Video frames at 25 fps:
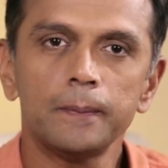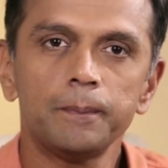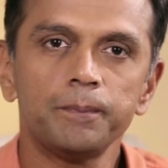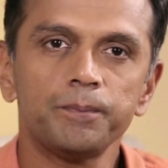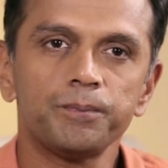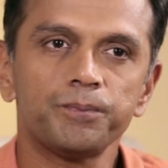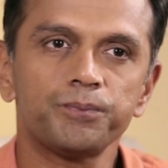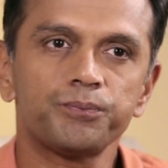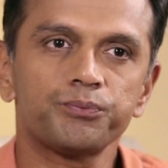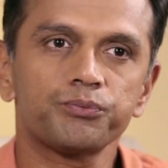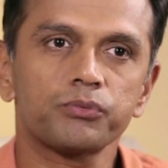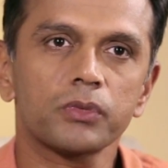
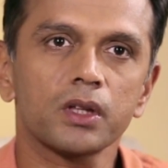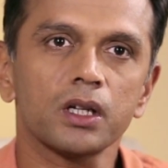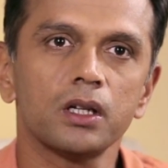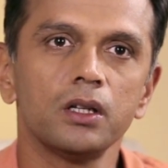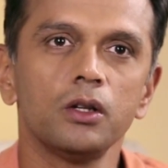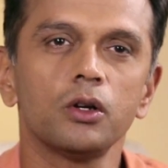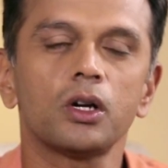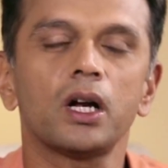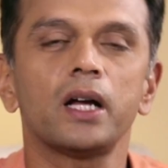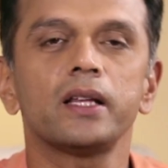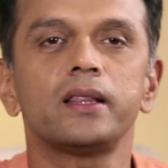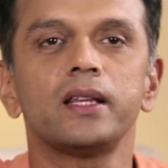Look,
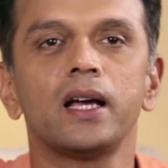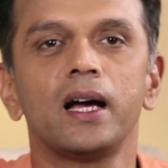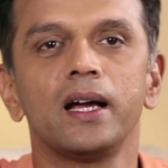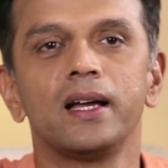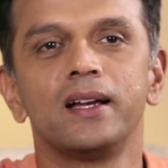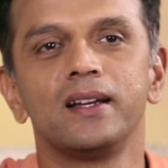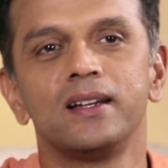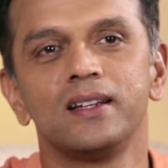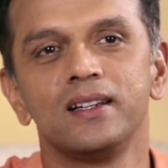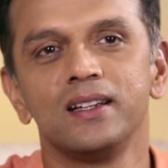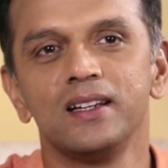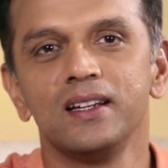
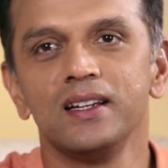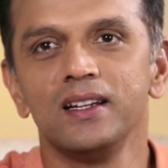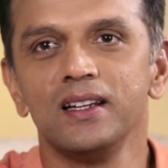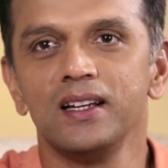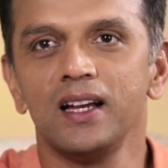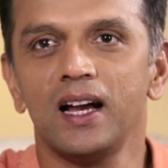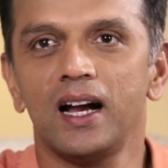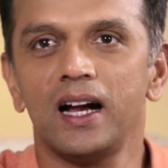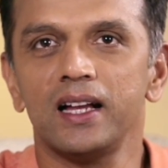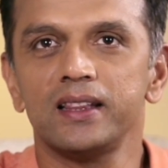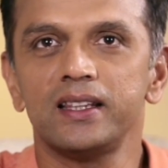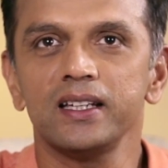I think
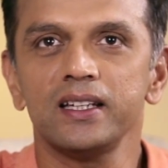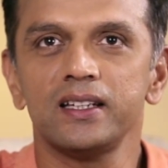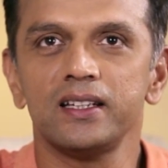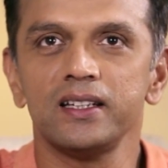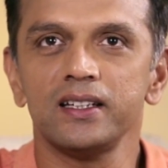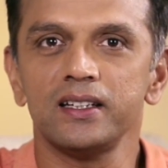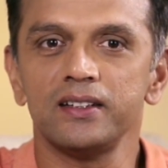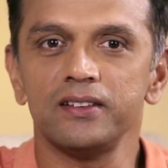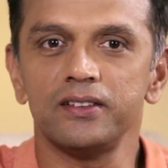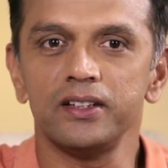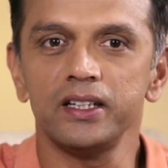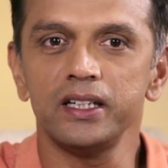reading
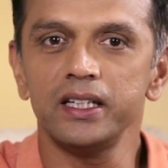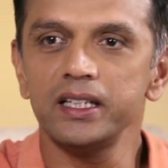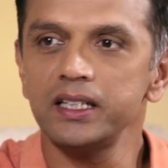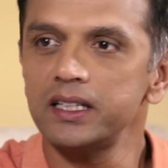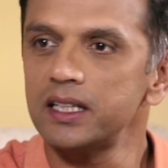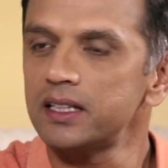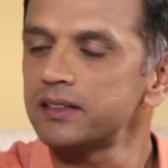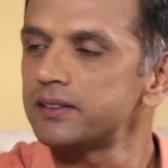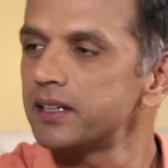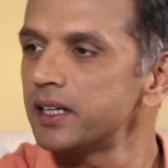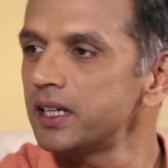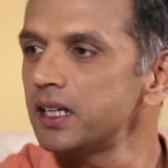does
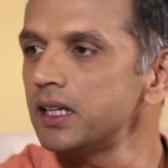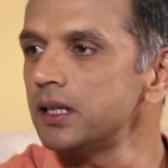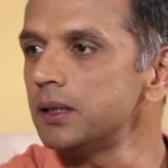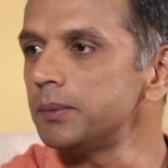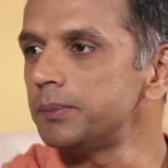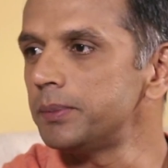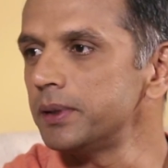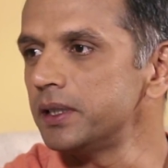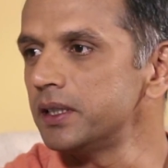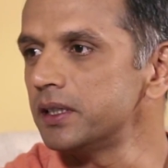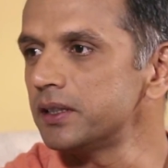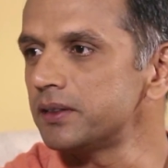help in the
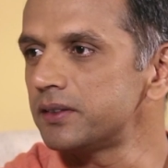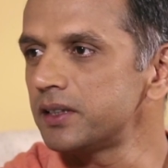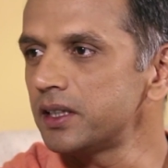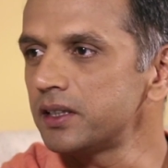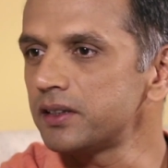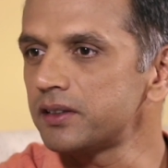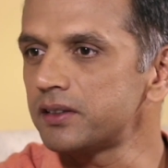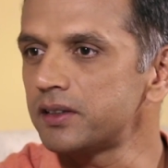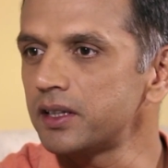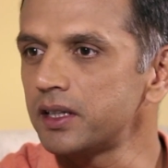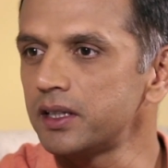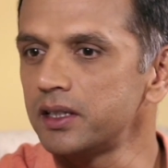sense that it
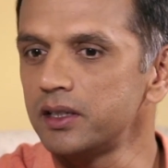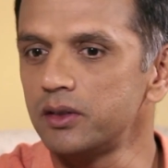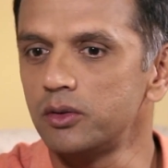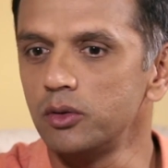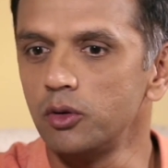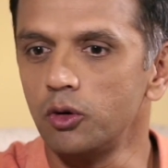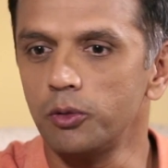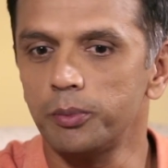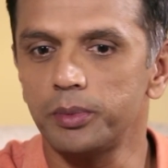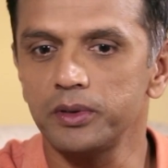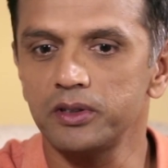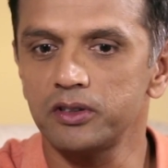opens your
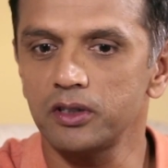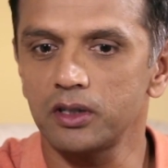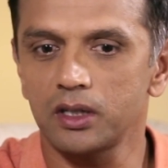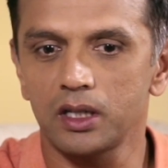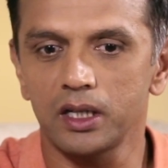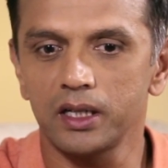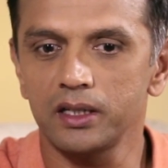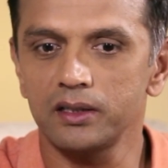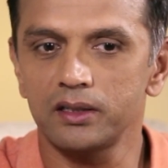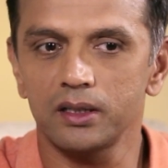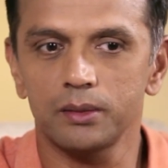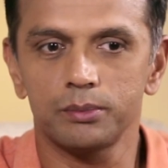eyes up to
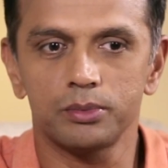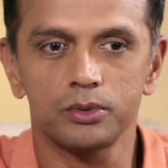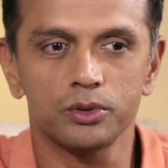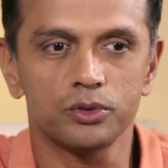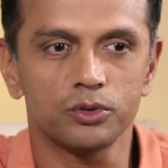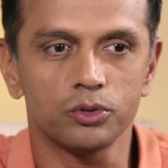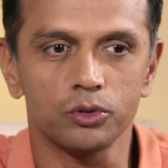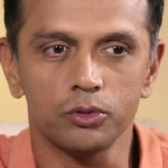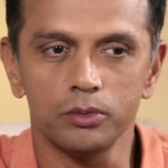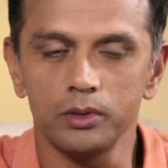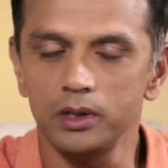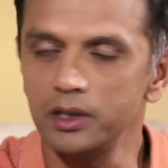so many
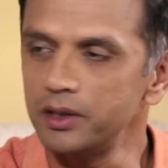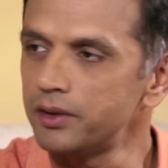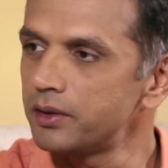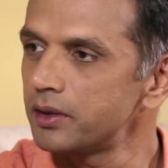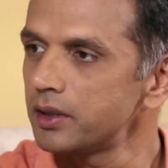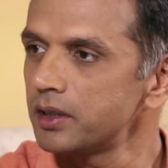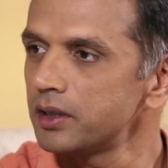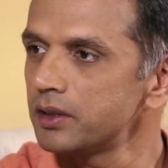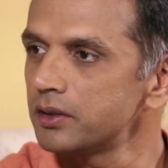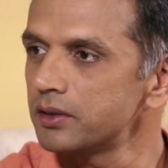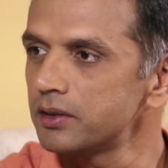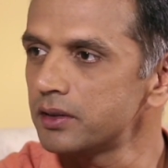things
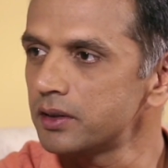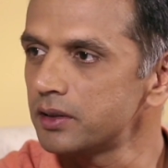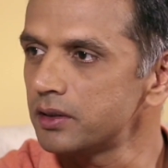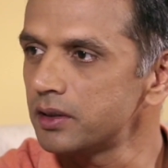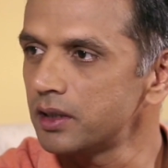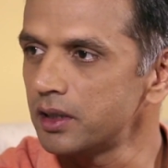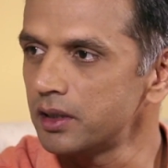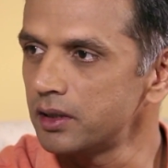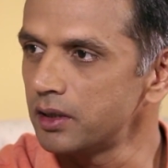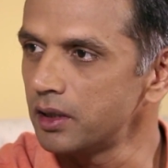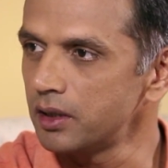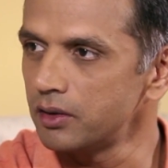and
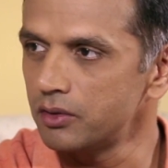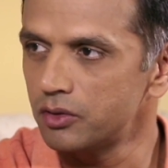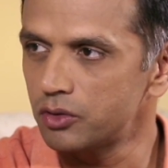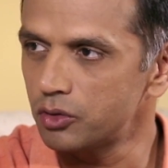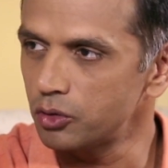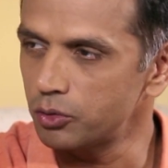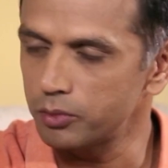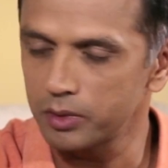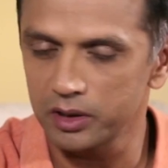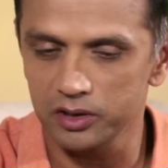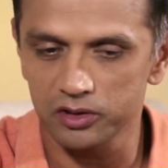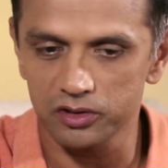so much
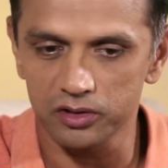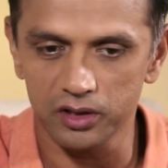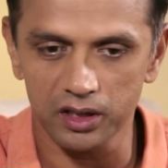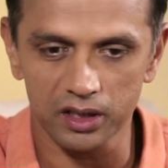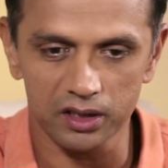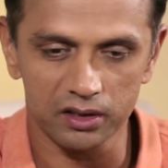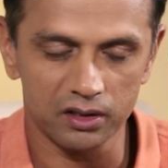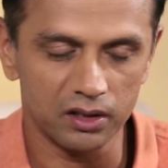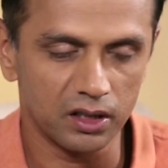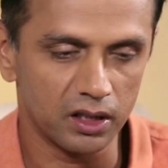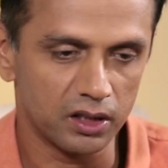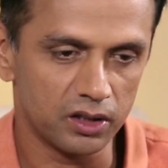that
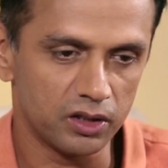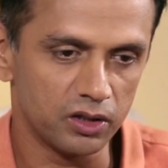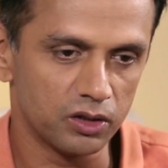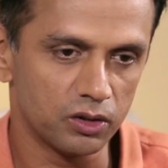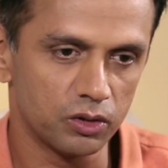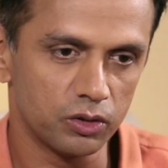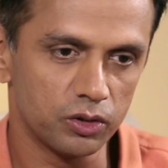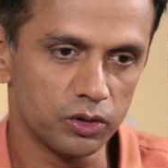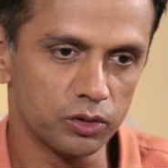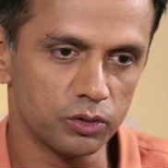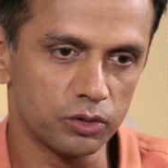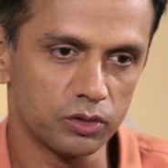you could
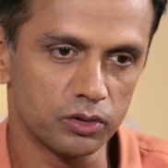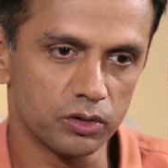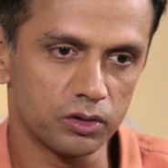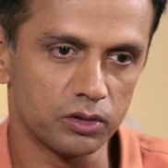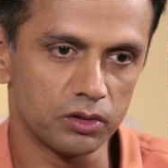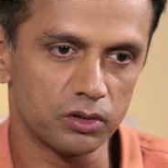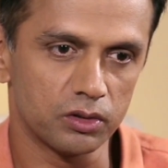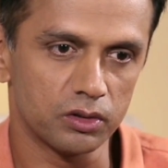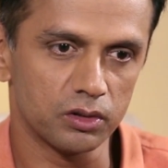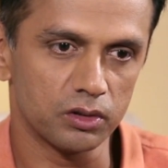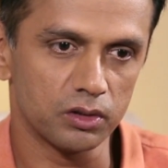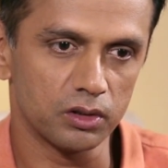
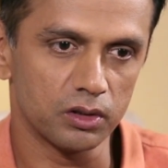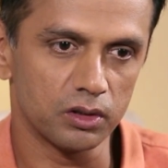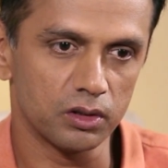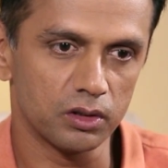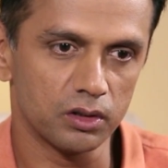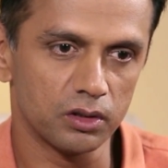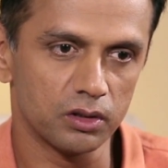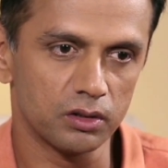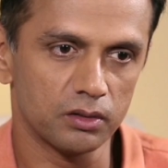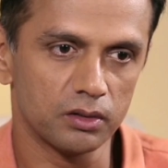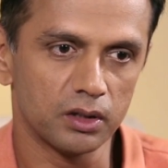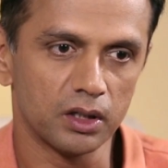
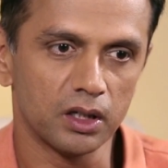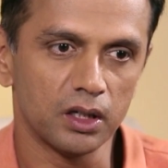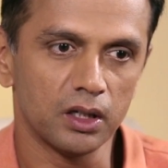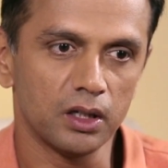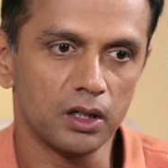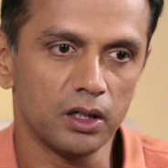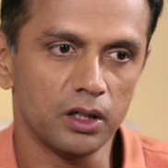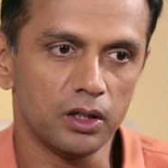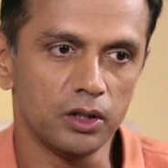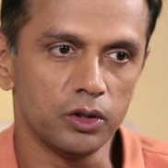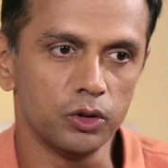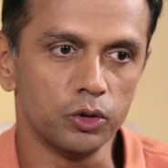you
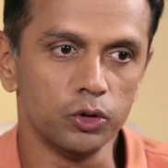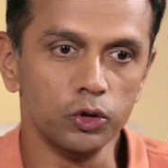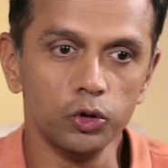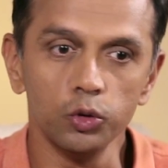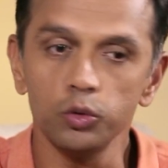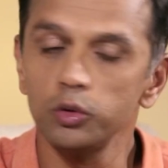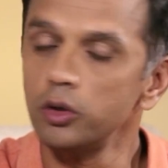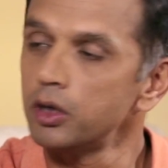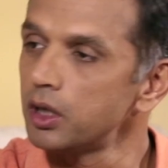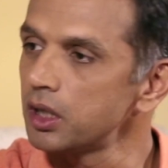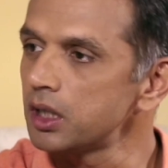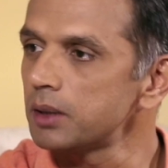learn
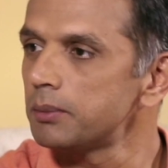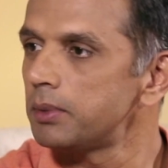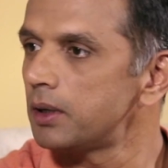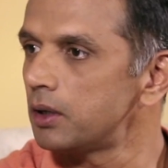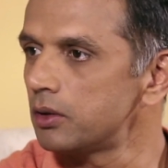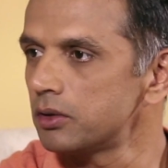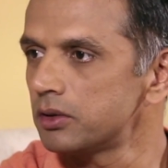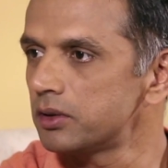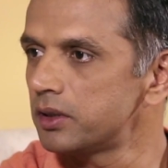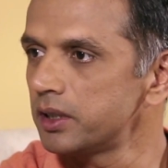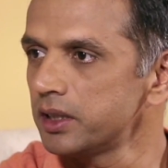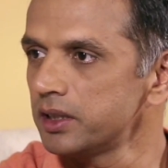about things. I
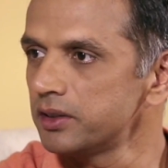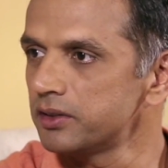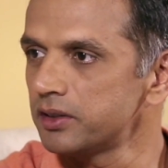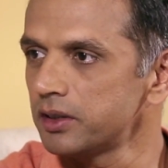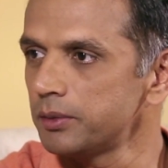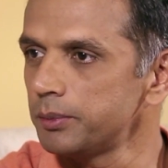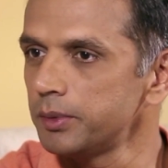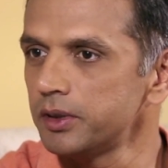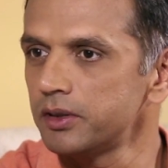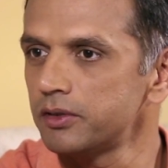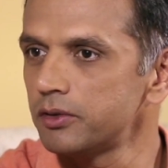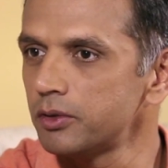mean,
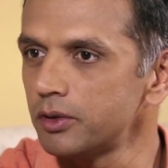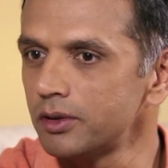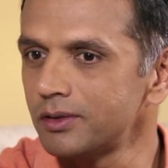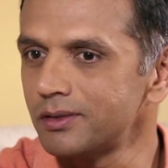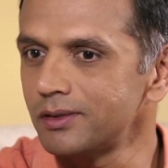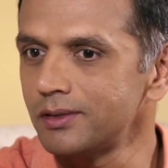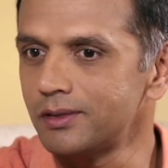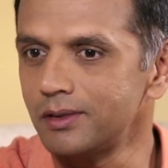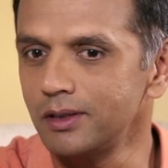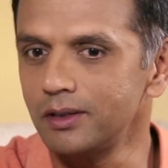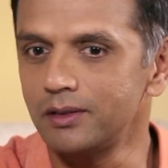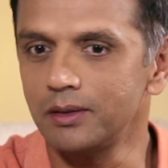it's
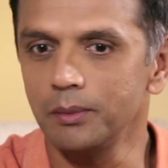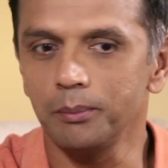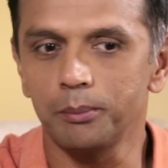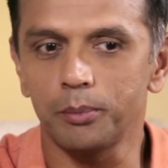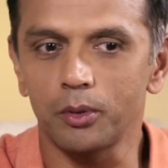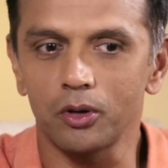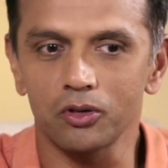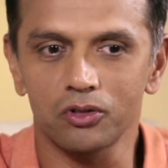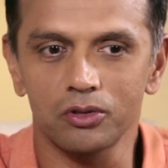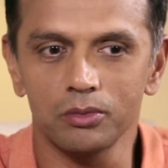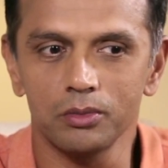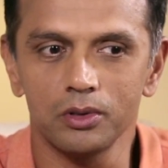impossible
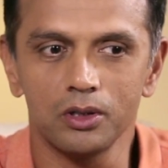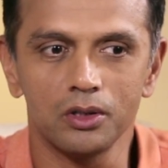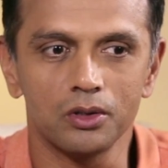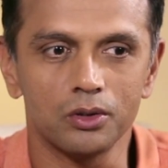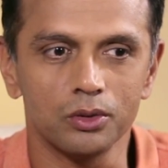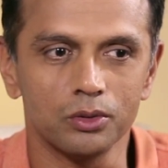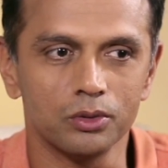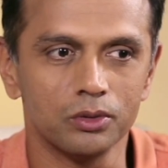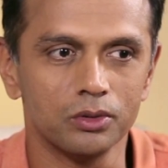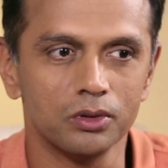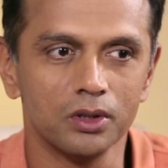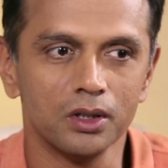to
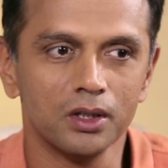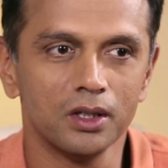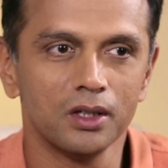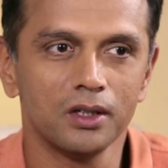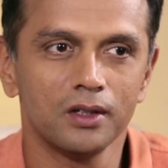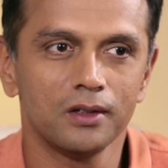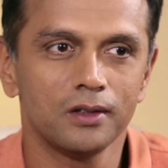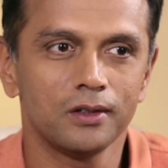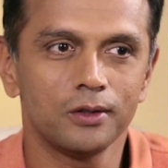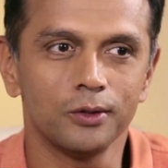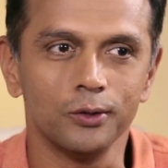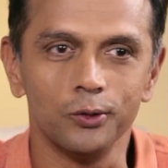know
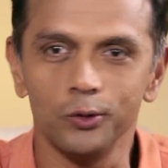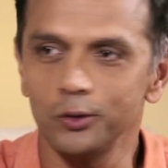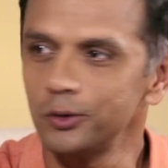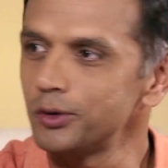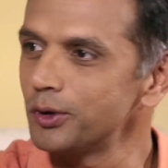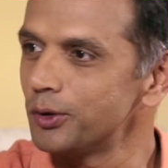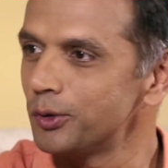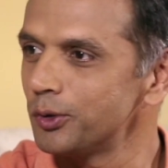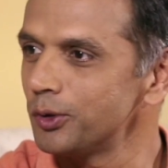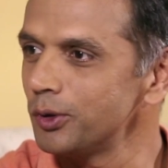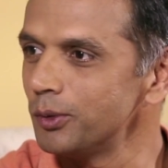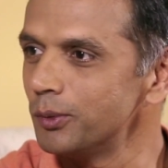the whole
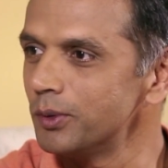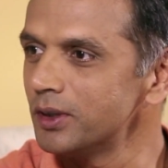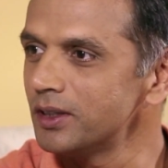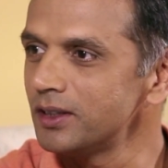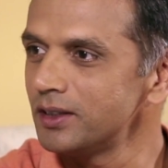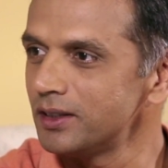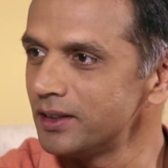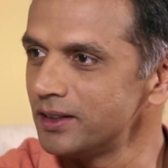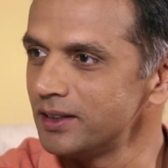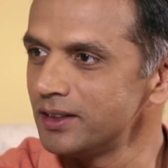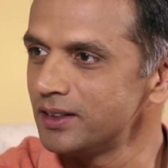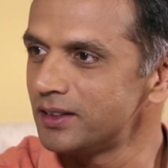world, and it's
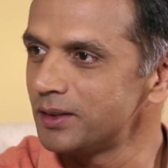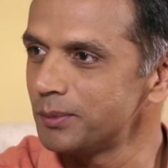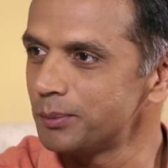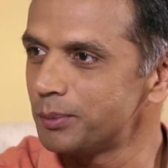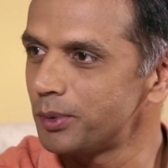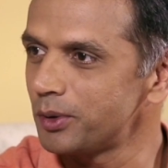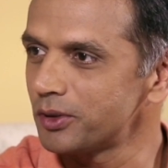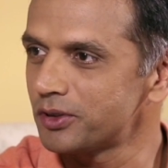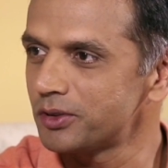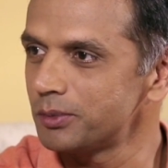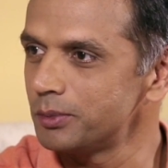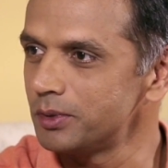impossible
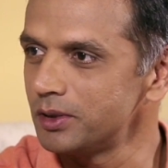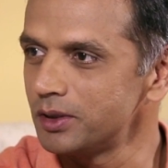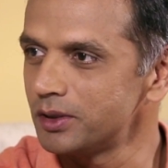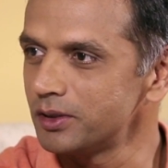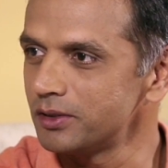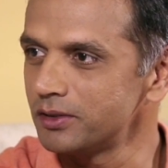to get